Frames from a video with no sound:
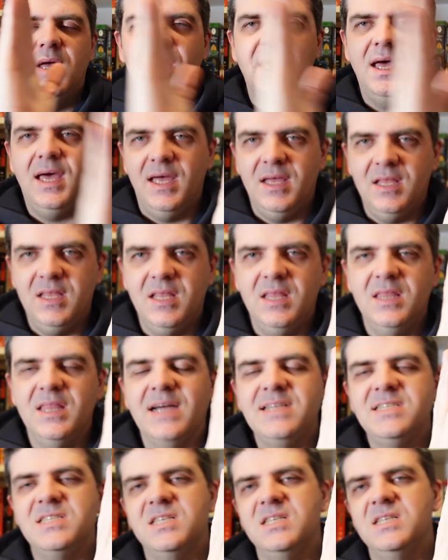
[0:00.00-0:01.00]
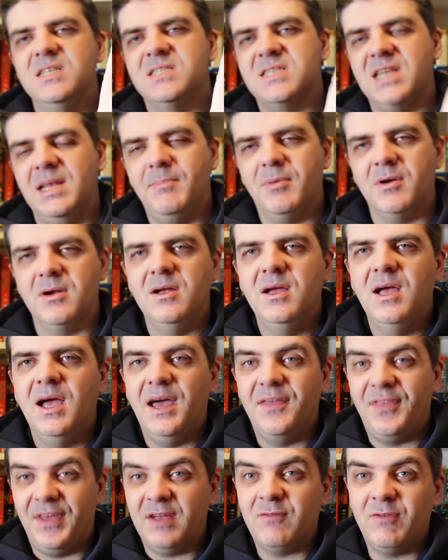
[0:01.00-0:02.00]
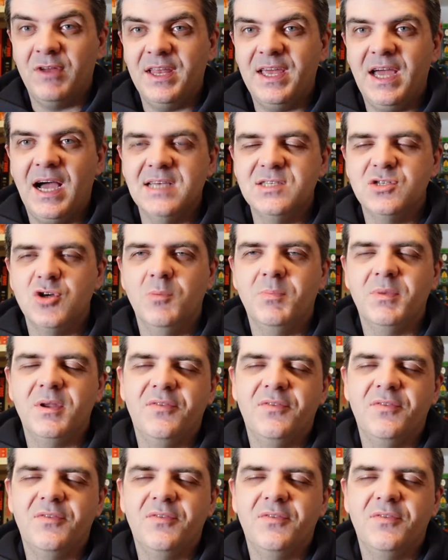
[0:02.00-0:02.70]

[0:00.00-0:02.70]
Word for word: Uh, Sleeper, I think, really has hope.